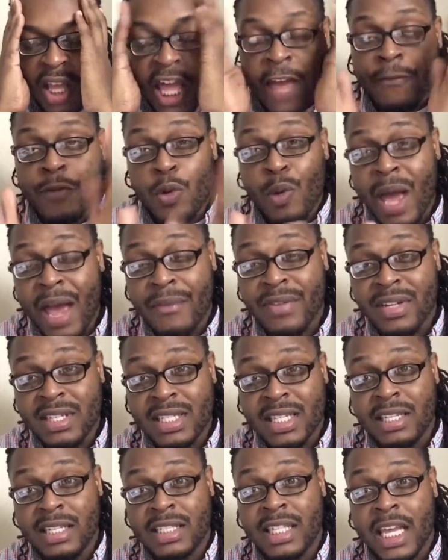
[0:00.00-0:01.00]
if you haven't
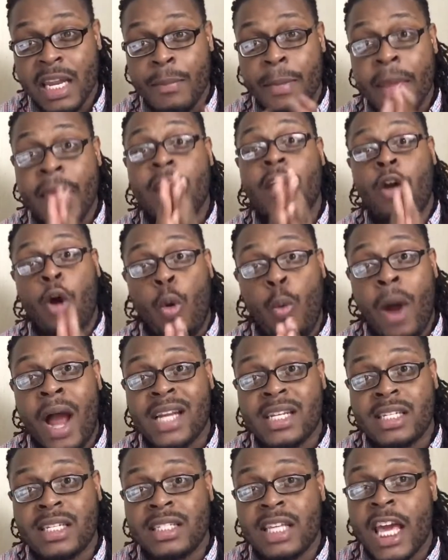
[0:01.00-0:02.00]
seen this anime, go
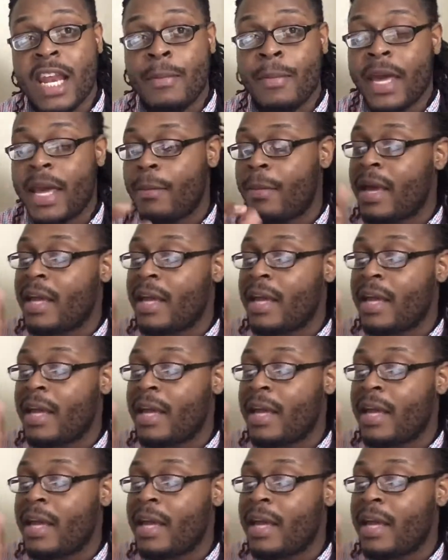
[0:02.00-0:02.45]
watch this anime.